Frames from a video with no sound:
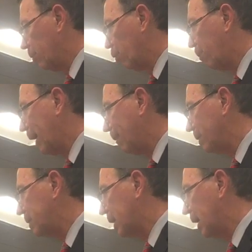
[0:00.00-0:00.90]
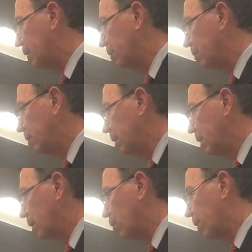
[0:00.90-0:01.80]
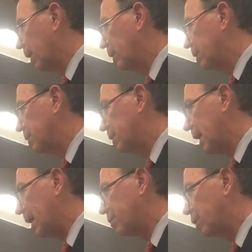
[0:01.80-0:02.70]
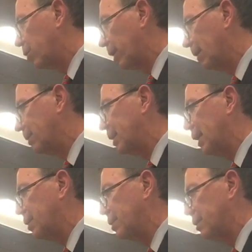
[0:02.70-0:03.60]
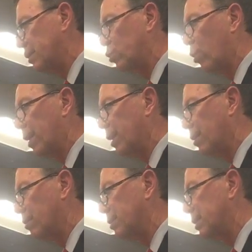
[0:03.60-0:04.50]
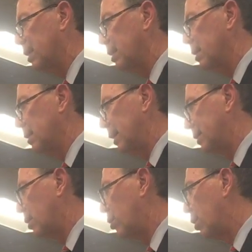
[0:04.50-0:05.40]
The repayment schedule, according to statutory limitations, is 20 years. That's how